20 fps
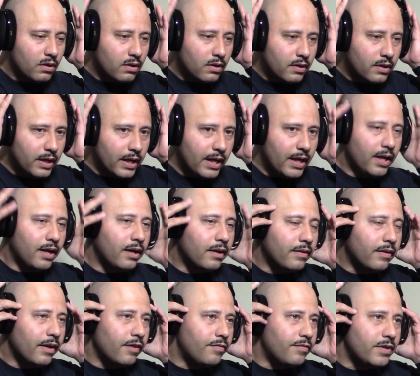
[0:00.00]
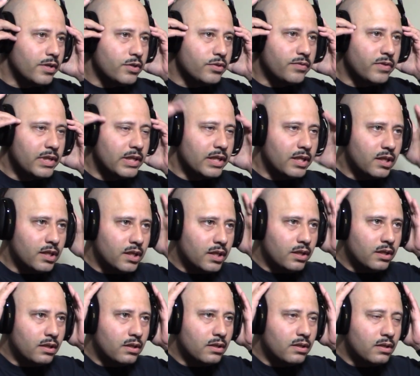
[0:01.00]
Yeah, that feels really
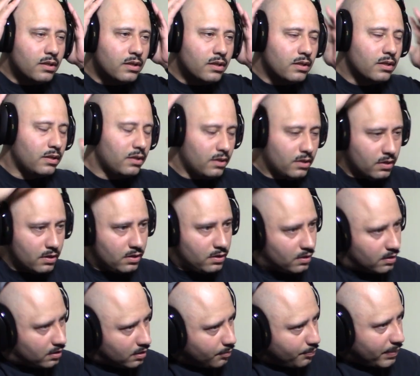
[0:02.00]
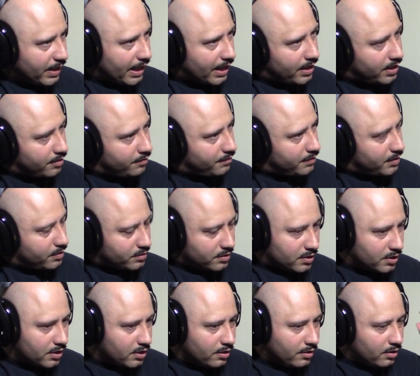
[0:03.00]
good. The padding feels
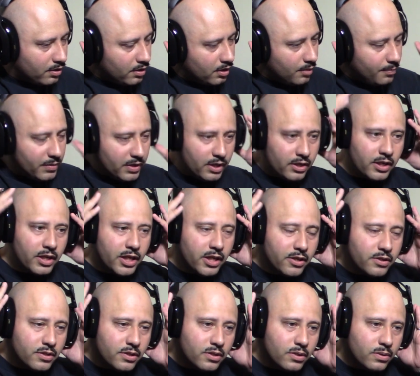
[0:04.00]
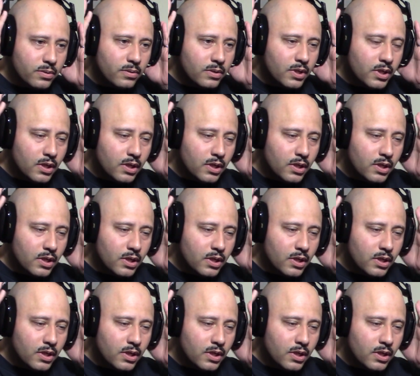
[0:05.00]
good up under here too.